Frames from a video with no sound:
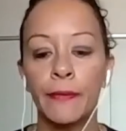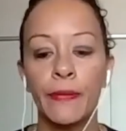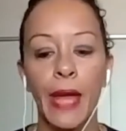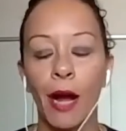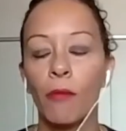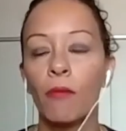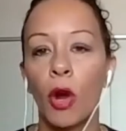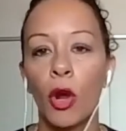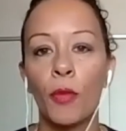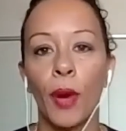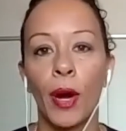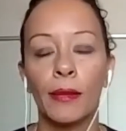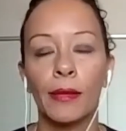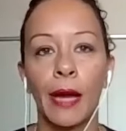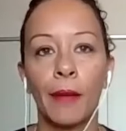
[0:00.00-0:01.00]
Our
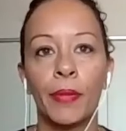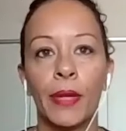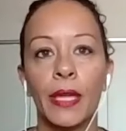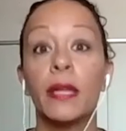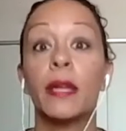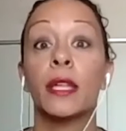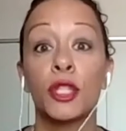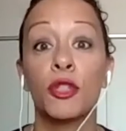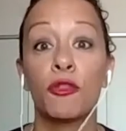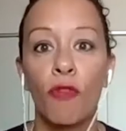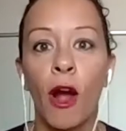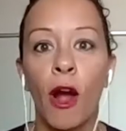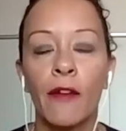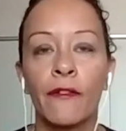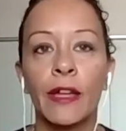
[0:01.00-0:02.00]
mobile app is
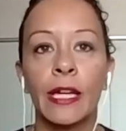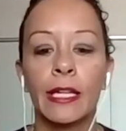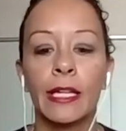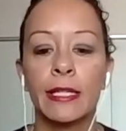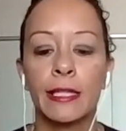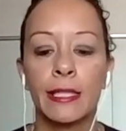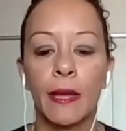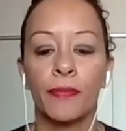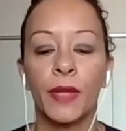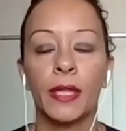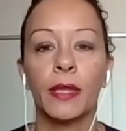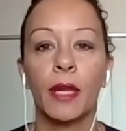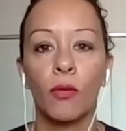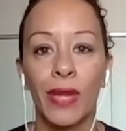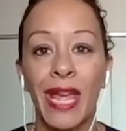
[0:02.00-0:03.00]
thriving, and it's something
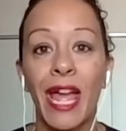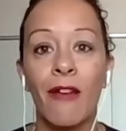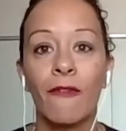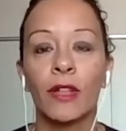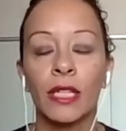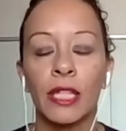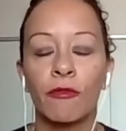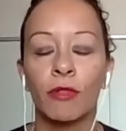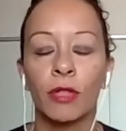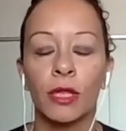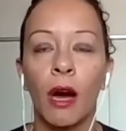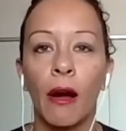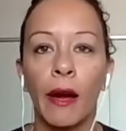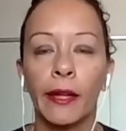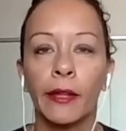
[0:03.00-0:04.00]
that we heavily
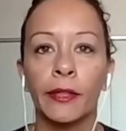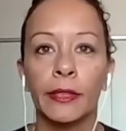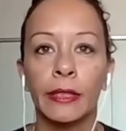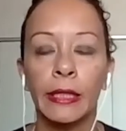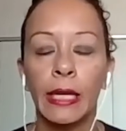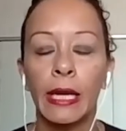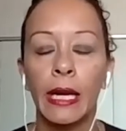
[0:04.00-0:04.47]
rely on